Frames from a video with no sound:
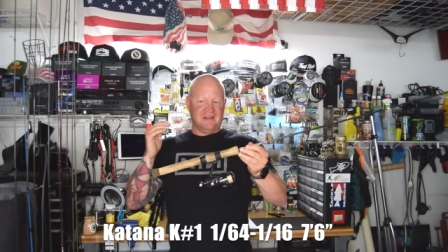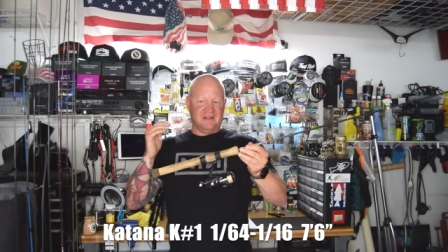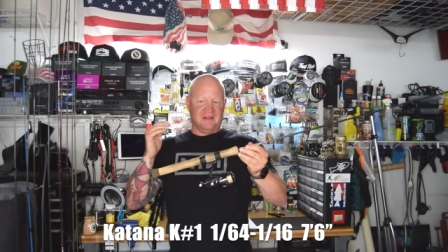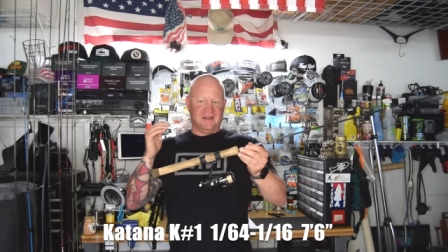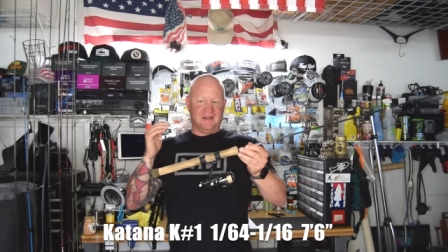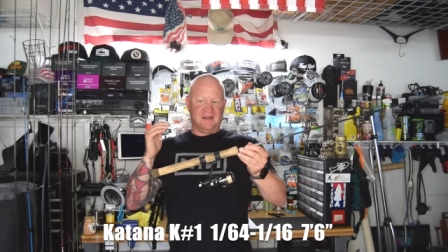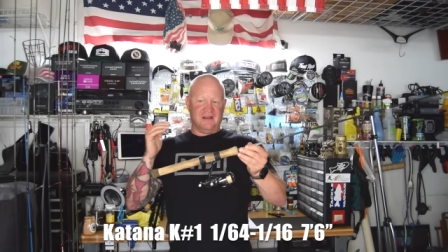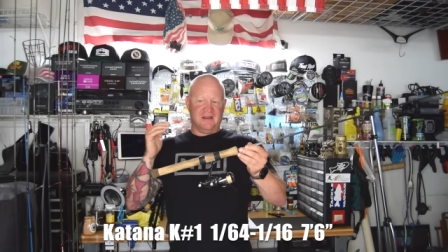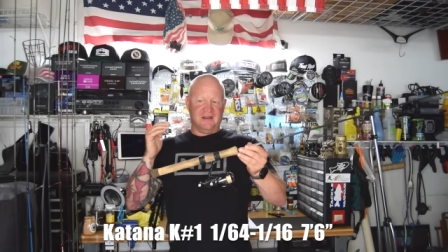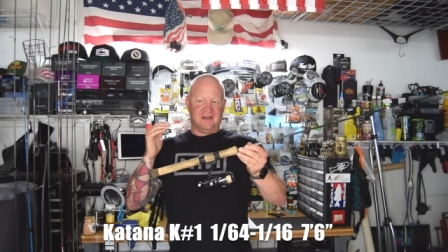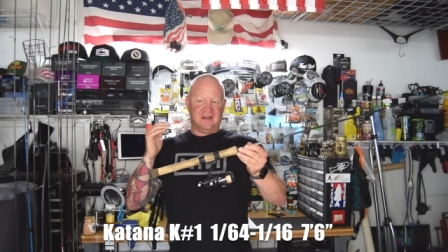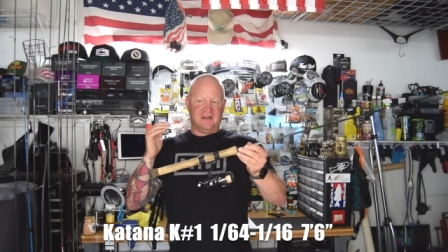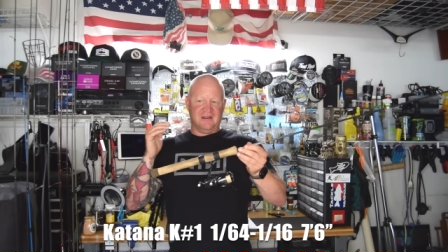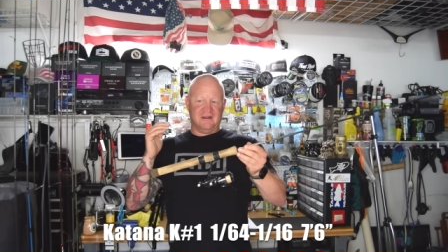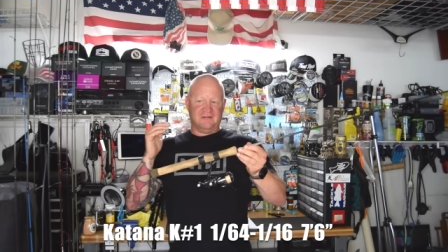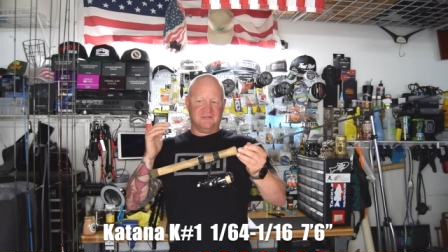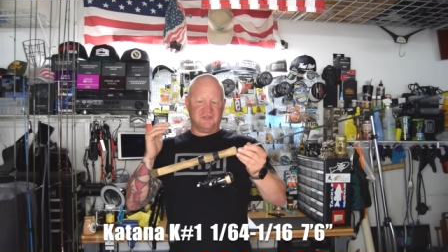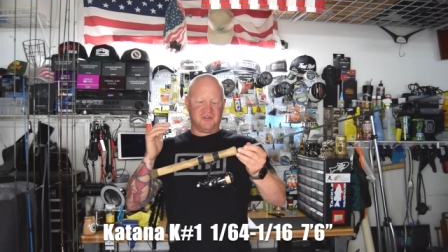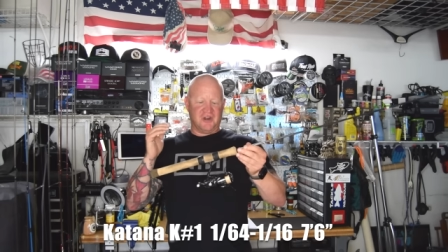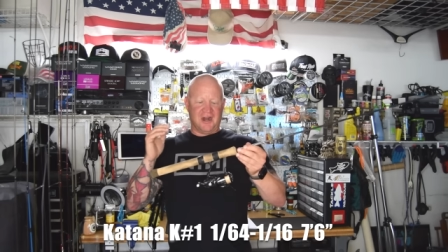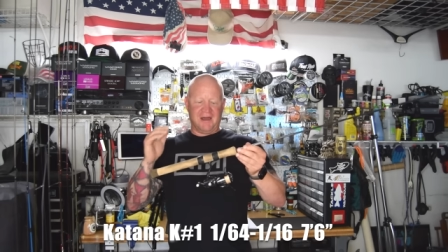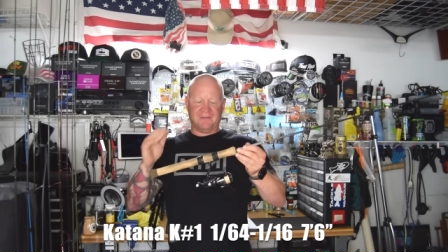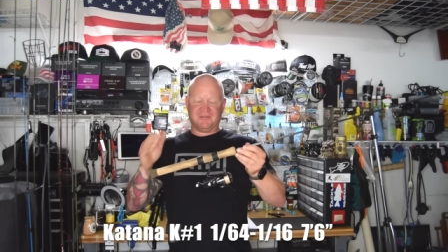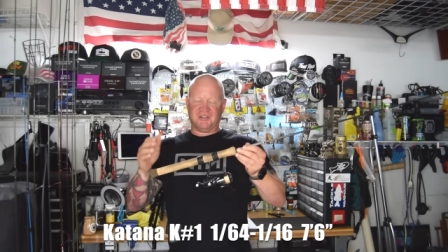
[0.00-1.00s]

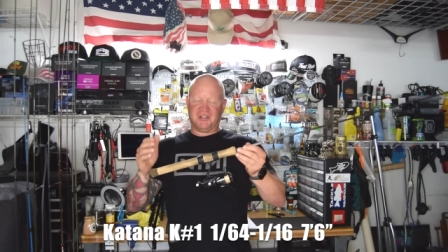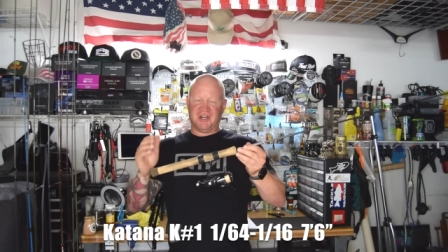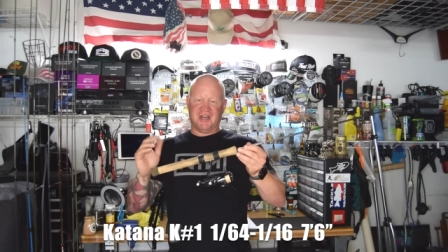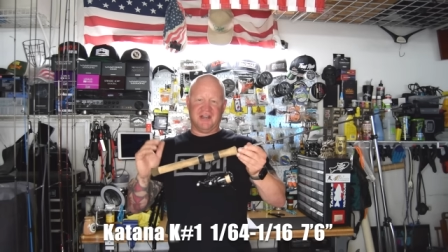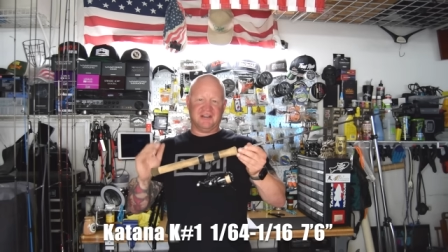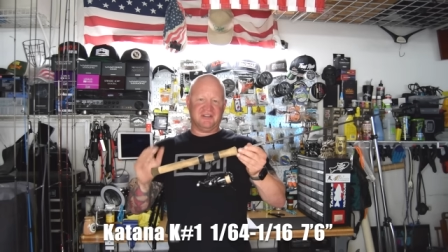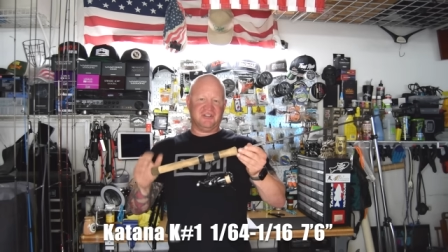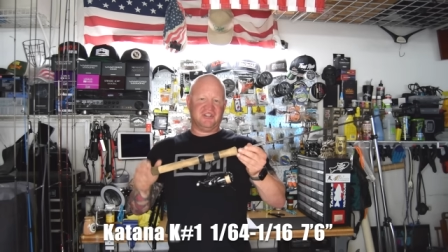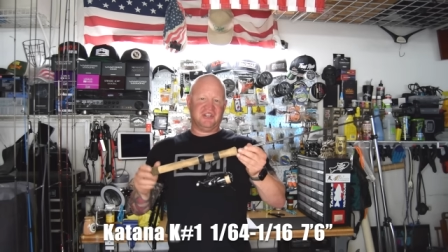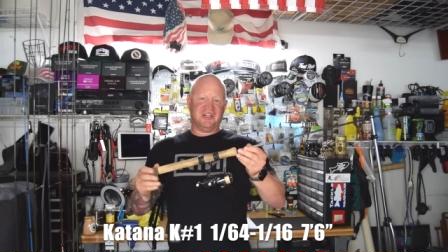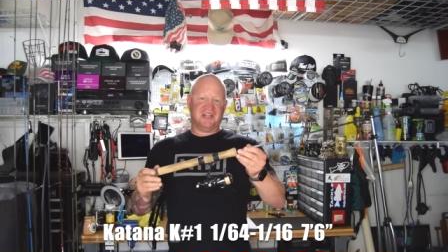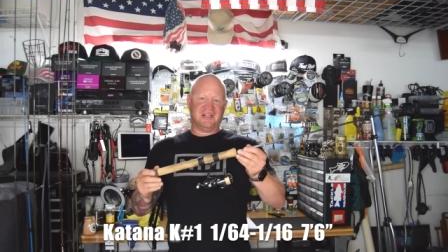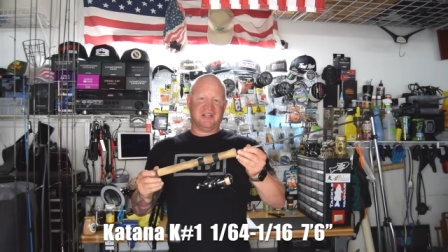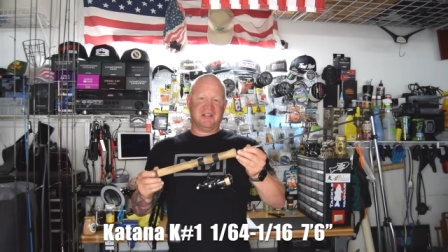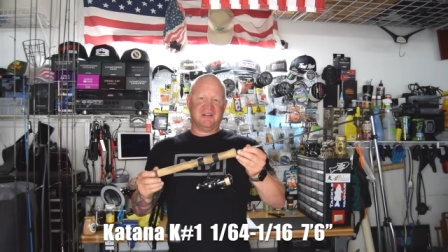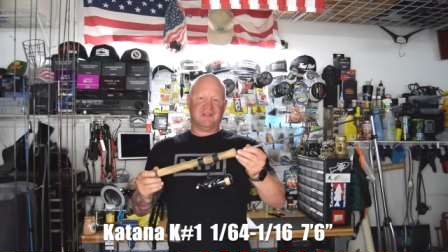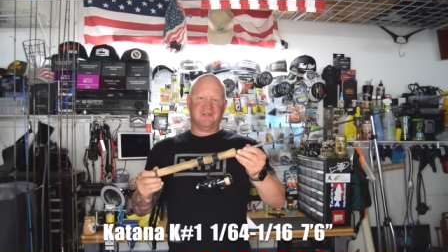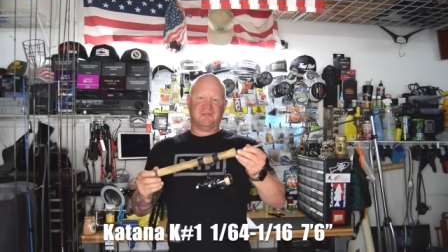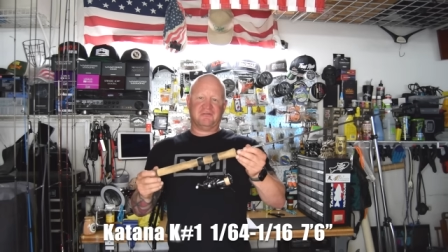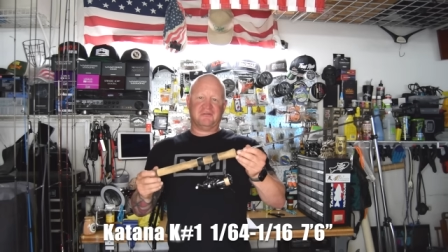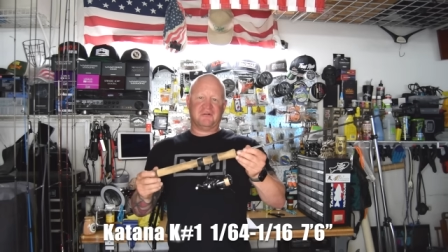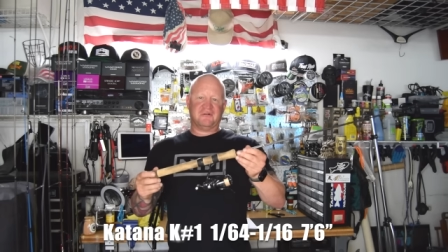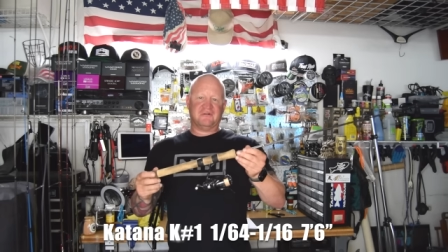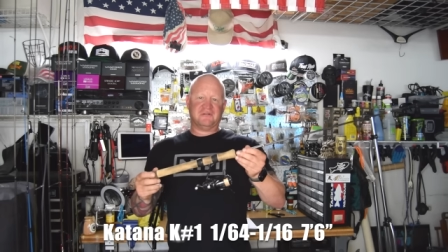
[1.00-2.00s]
drop shot and jigging
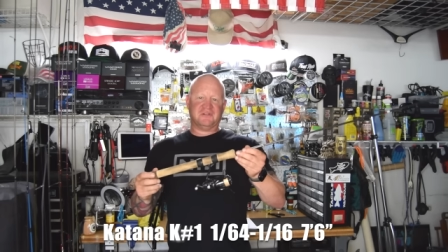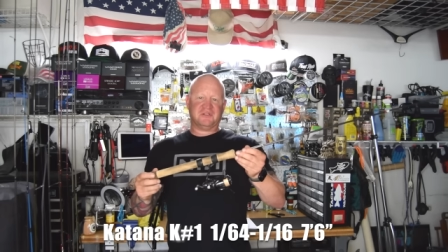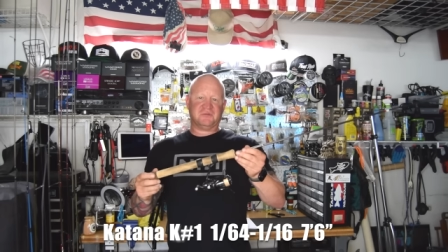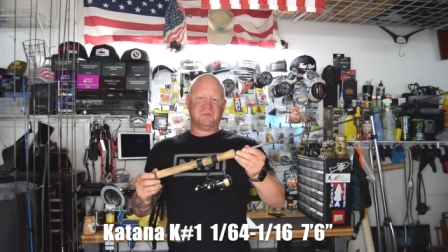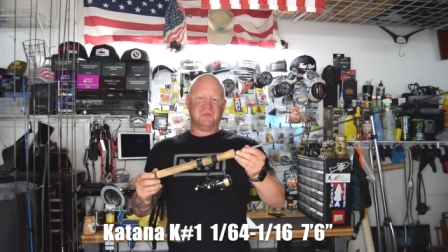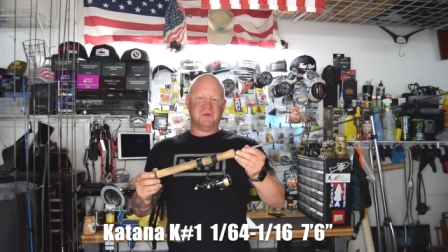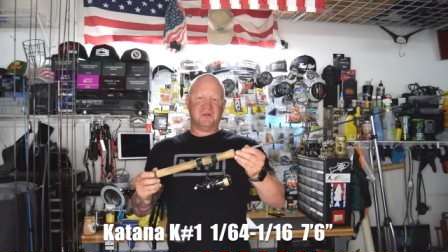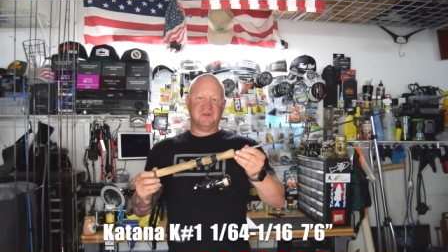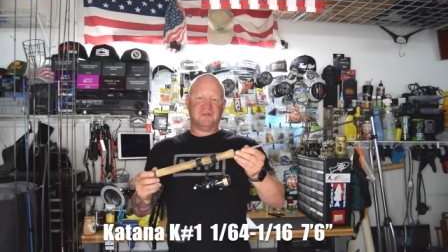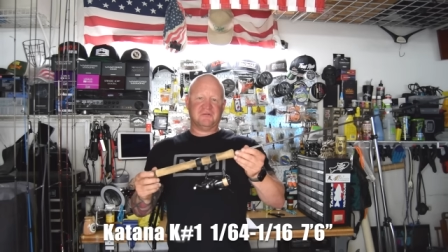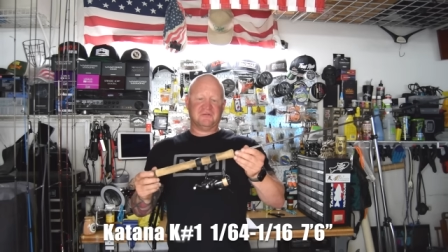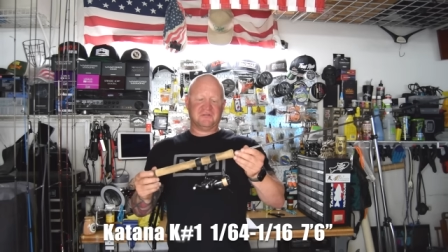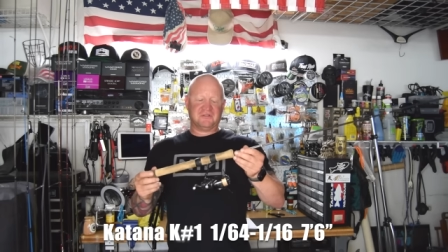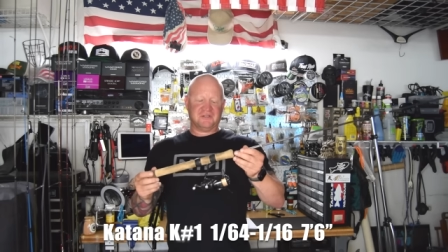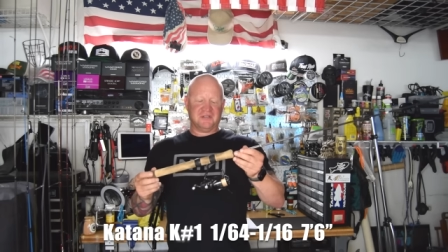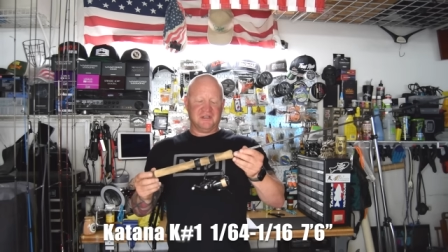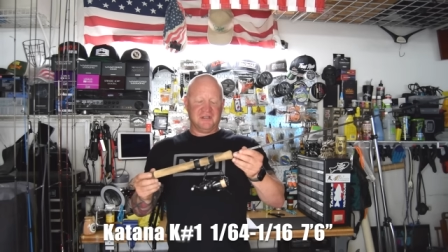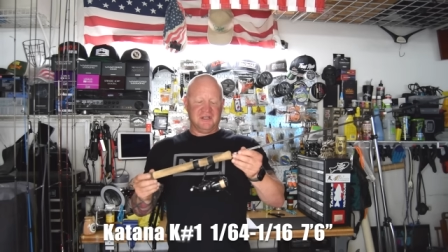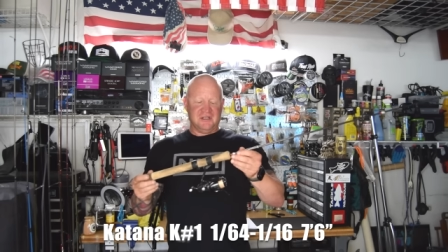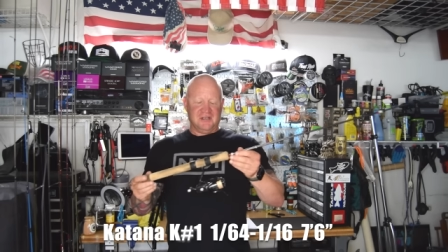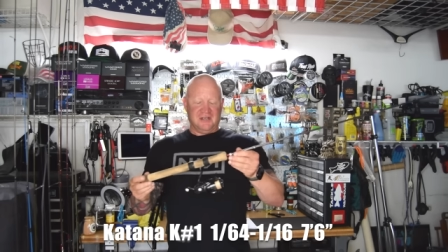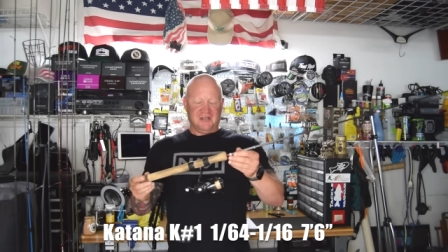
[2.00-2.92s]
or throwing spoons,